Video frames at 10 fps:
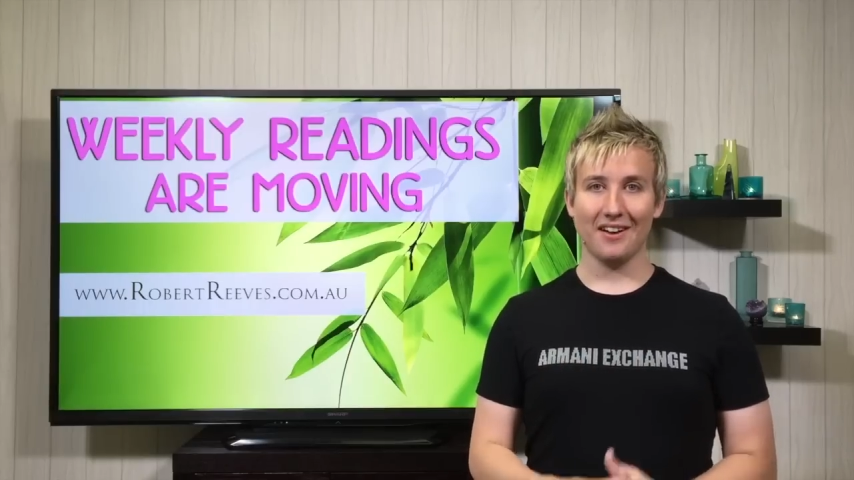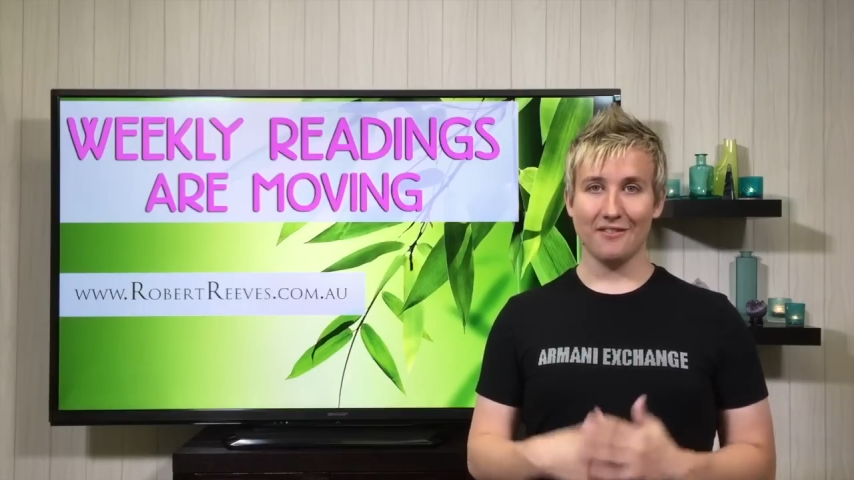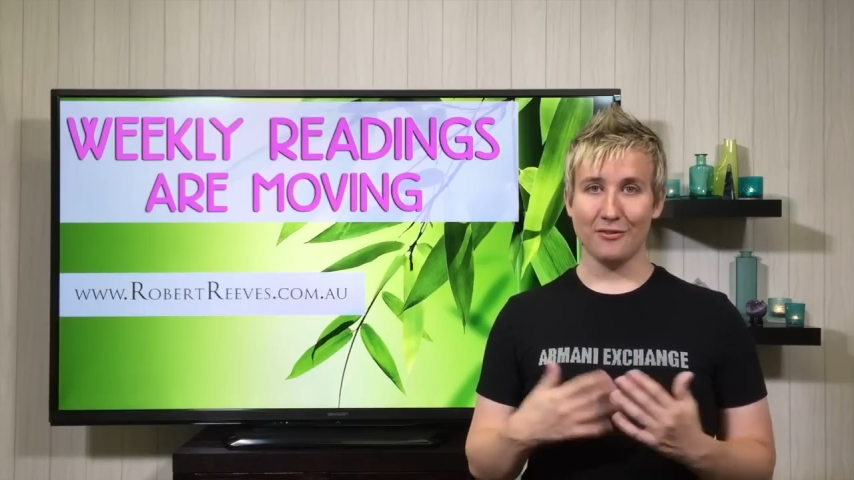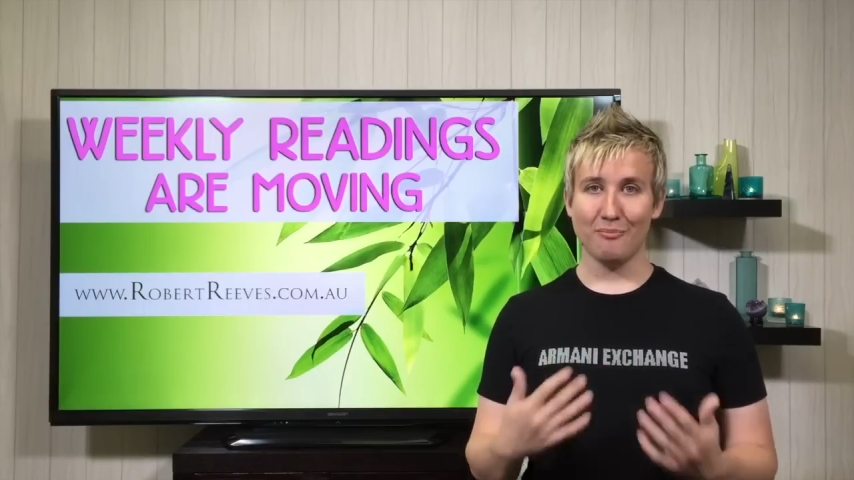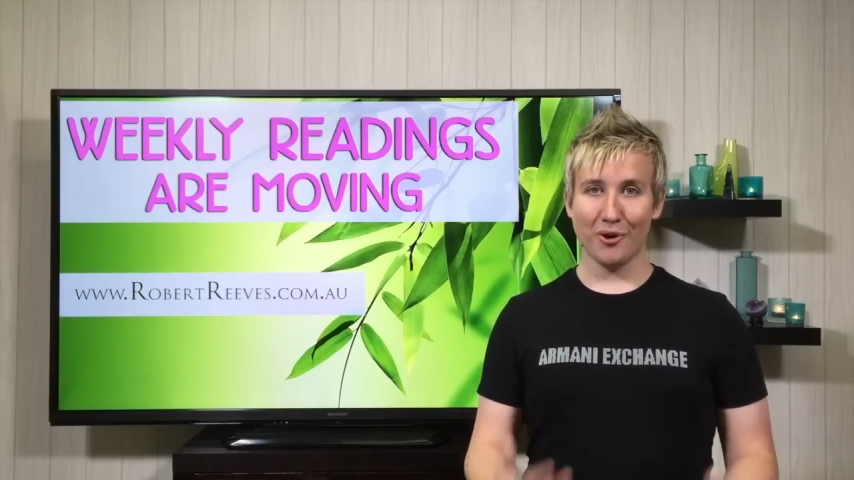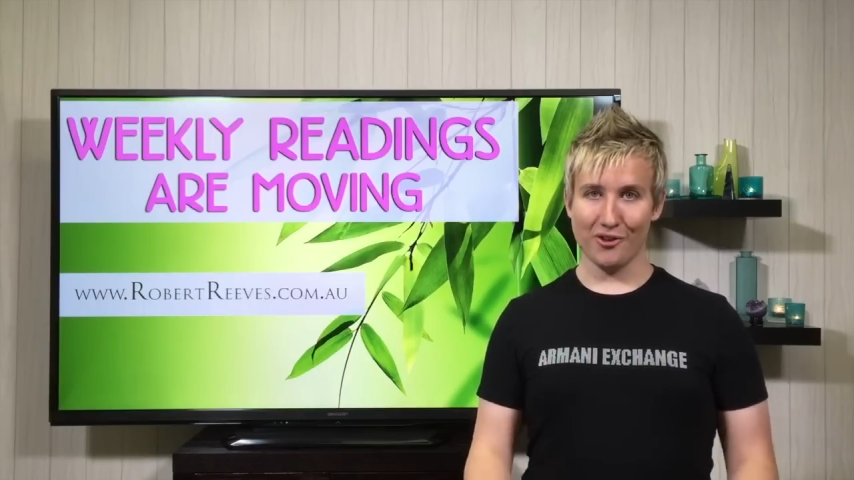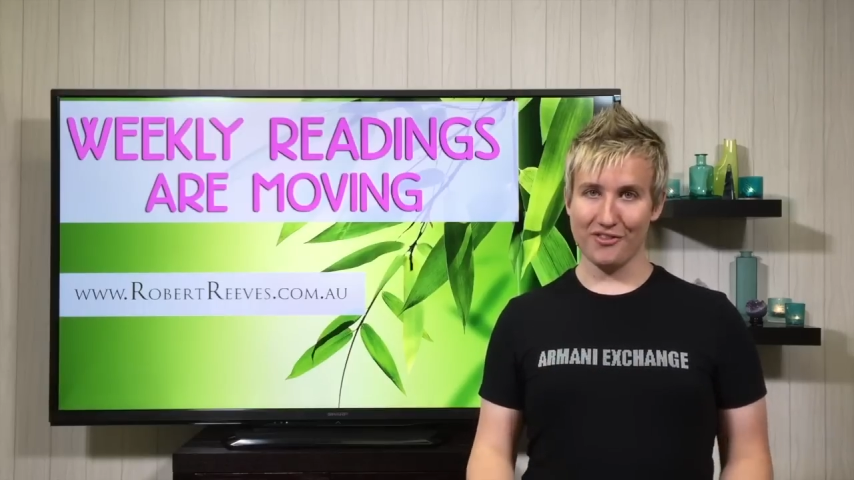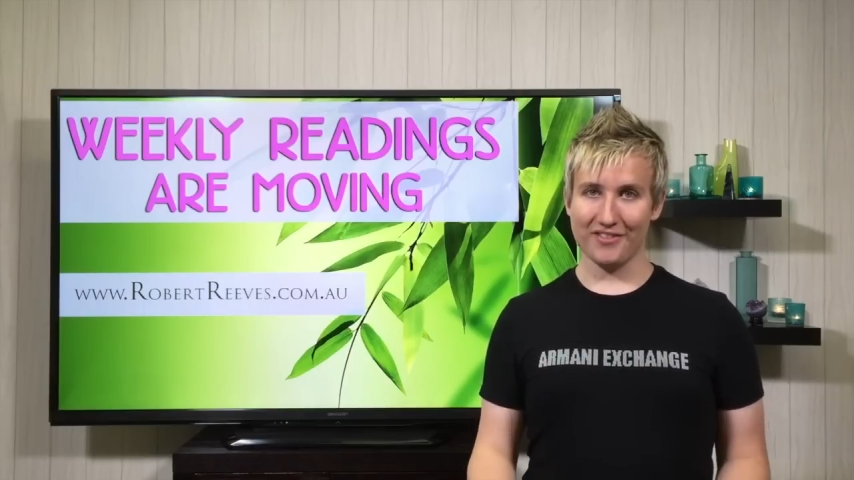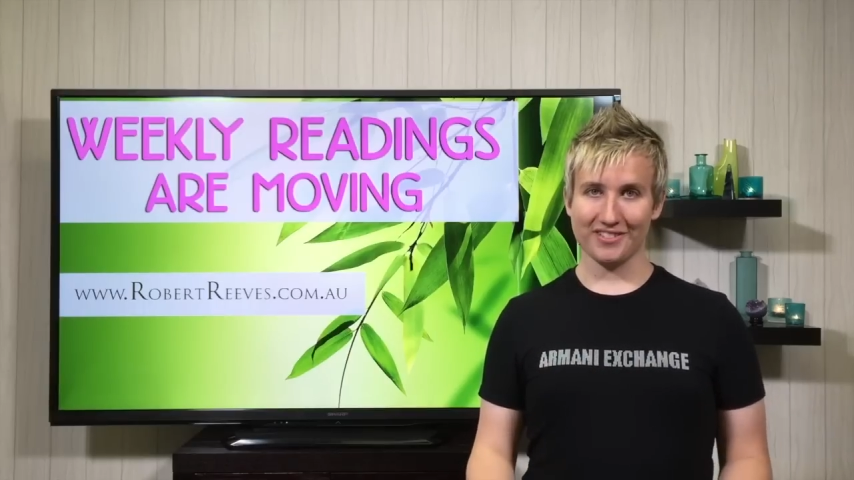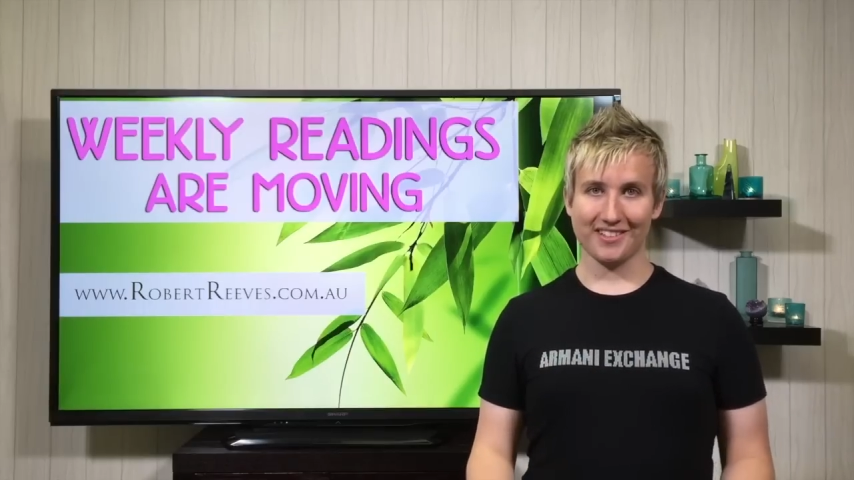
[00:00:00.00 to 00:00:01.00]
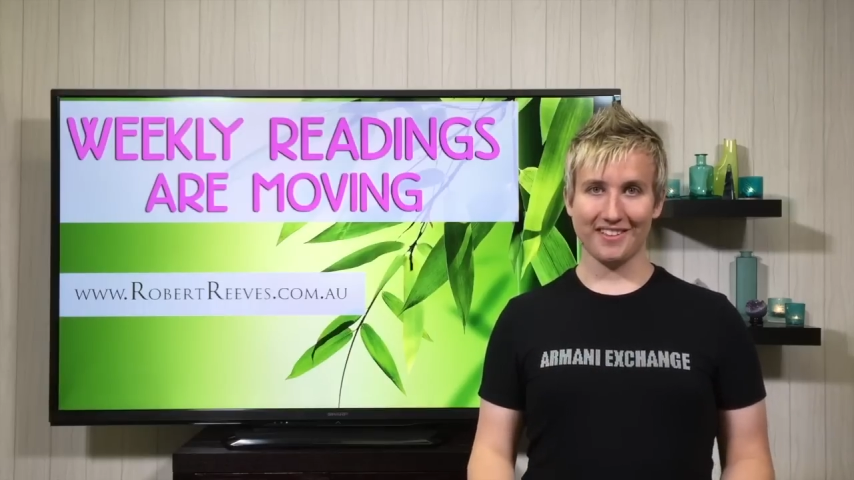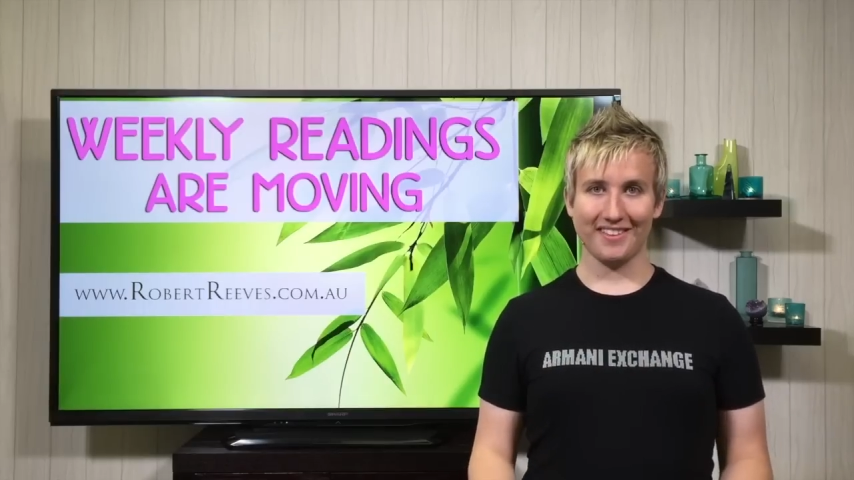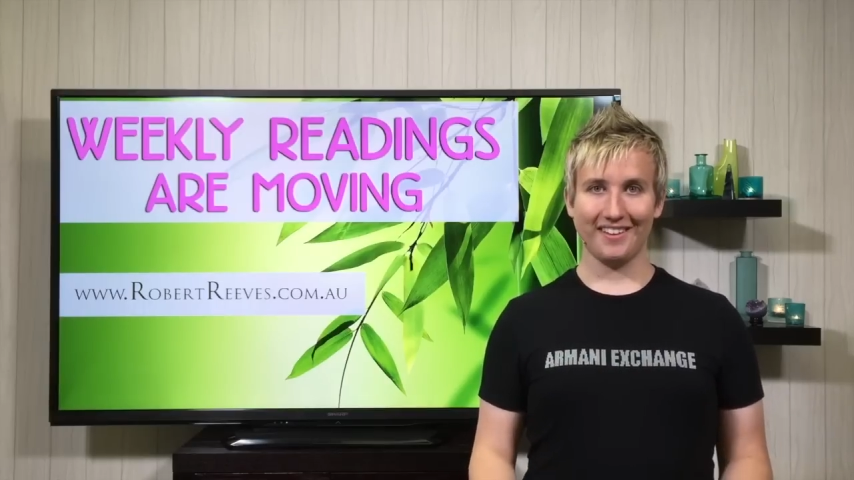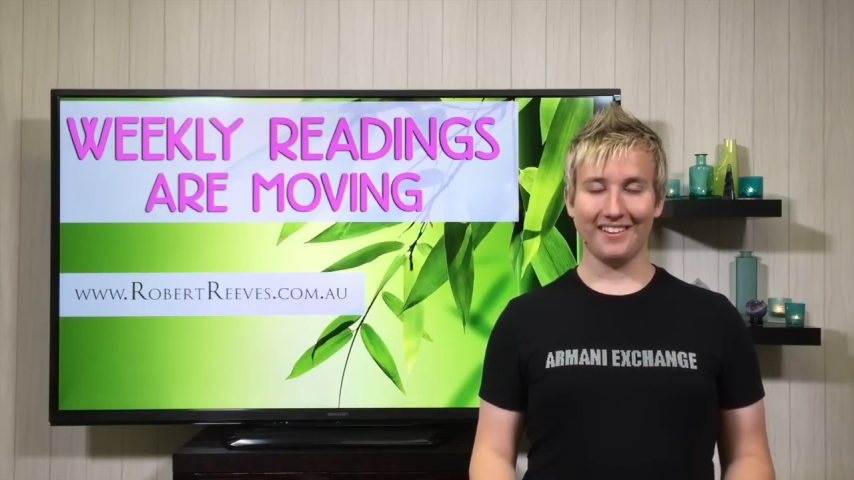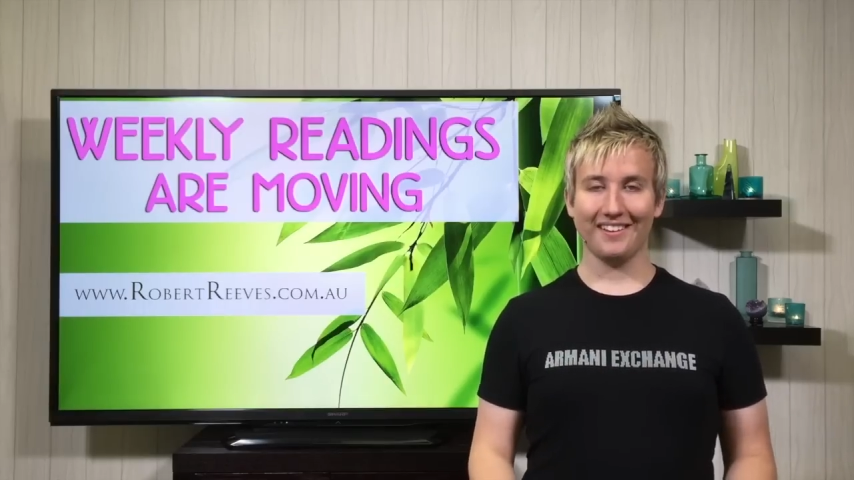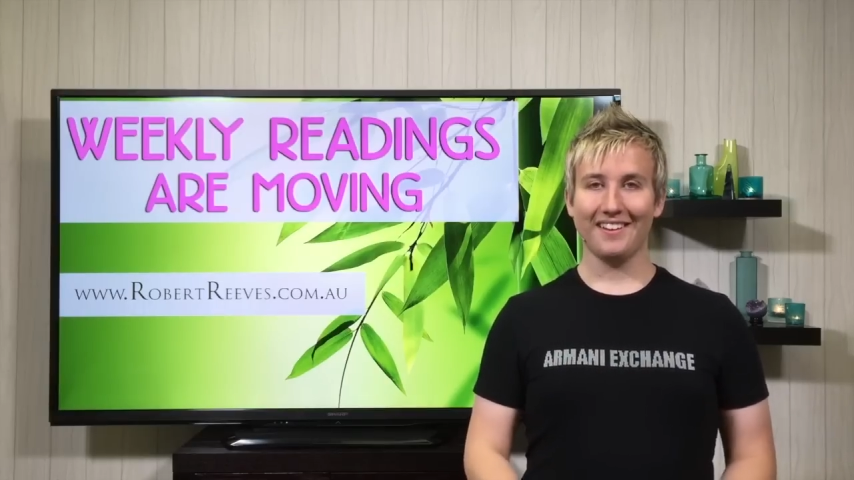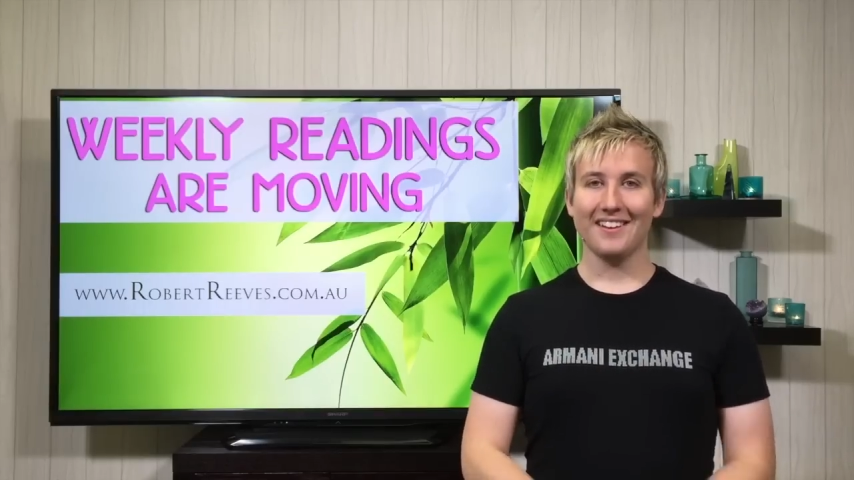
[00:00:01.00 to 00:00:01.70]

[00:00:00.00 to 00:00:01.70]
for both of us, I think.